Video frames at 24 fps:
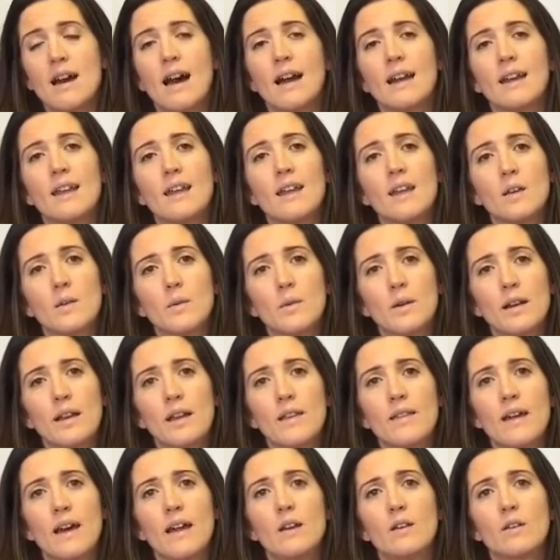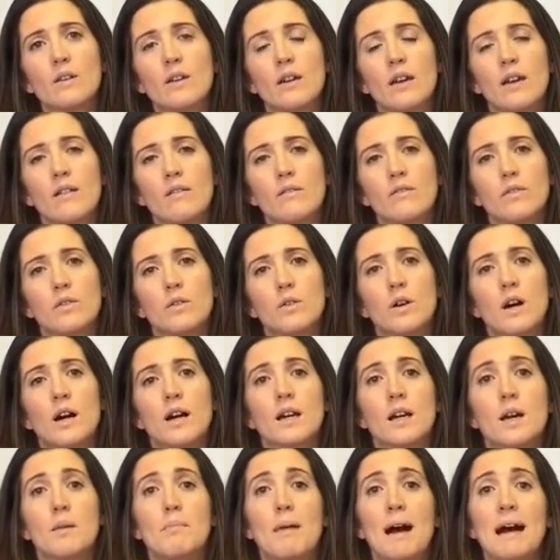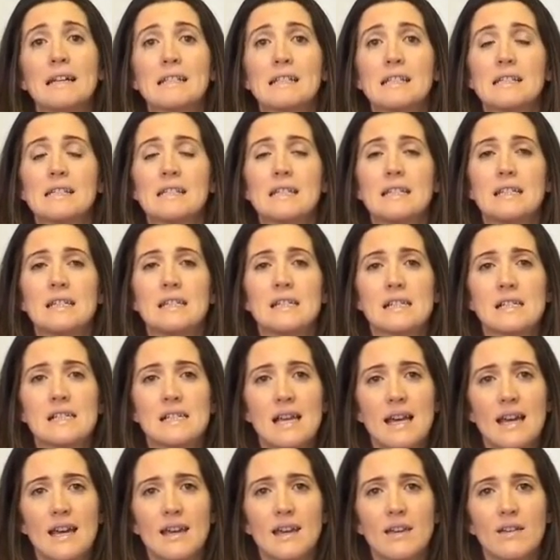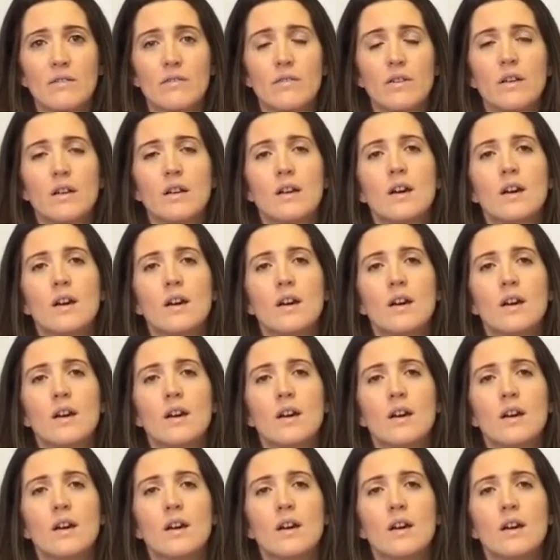and equally they're looking for a capacity to save.